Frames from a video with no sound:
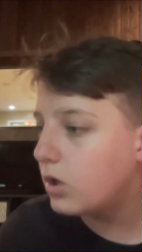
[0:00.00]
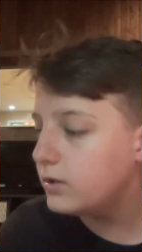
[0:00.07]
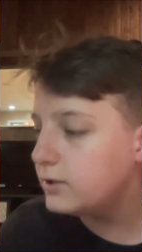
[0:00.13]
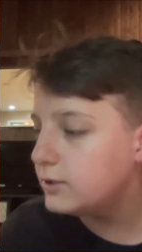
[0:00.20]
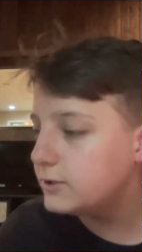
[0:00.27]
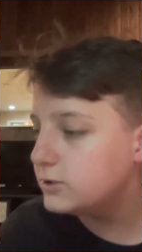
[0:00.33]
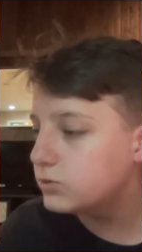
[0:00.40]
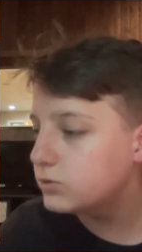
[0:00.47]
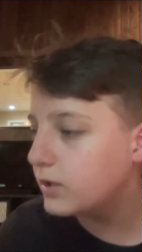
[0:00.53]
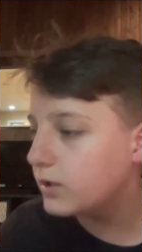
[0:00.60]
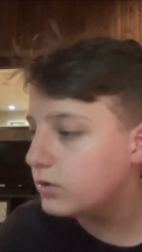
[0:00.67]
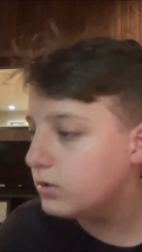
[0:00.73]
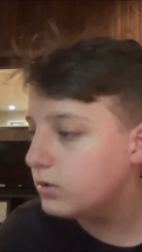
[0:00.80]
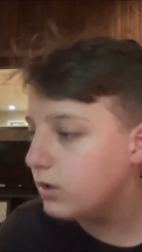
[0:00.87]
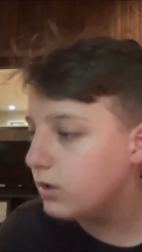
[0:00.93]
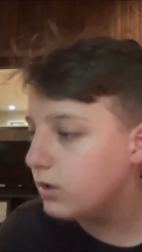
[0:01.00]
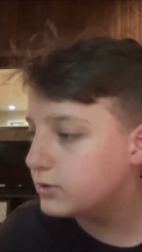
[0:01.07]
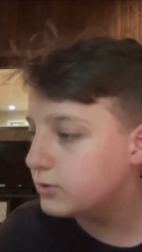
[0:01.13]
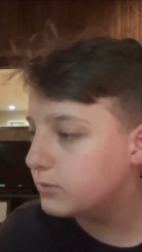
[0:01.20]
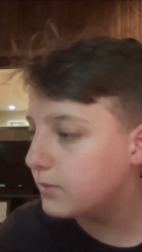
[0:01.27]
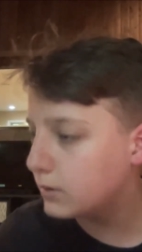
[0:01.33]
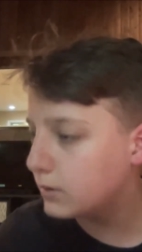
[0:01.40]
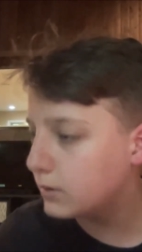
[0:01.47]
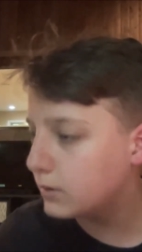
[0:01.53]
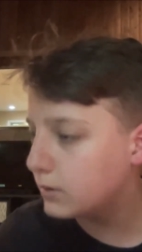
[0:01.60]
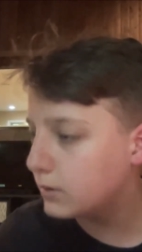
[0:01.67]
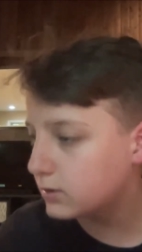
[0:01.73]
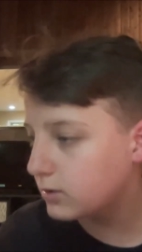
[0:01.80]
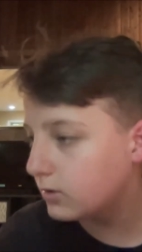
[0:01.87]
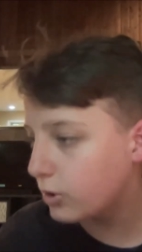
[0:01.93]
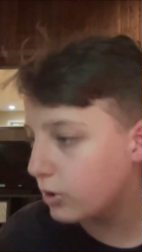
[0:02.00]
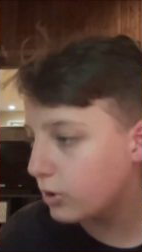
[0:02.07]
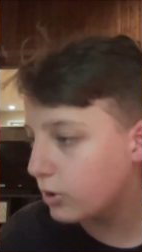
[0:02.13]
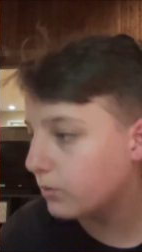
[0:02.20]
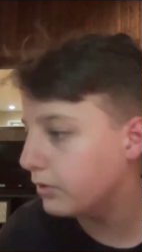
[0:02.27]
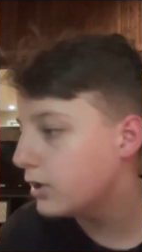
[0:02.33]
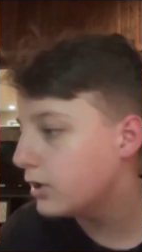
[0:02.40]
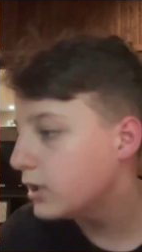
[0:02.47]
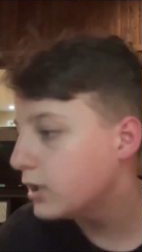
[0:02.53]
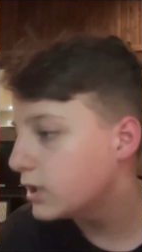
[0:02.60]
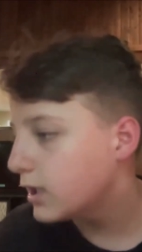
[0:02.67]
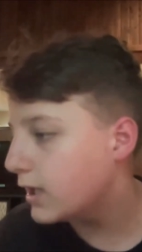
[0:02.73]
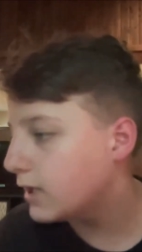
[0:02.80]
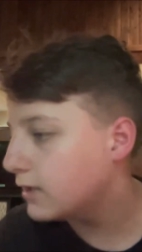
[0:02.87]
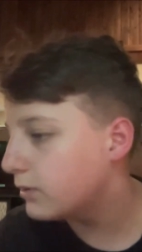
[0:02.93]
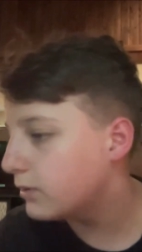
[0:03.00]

all Israel unto Mount Carmel,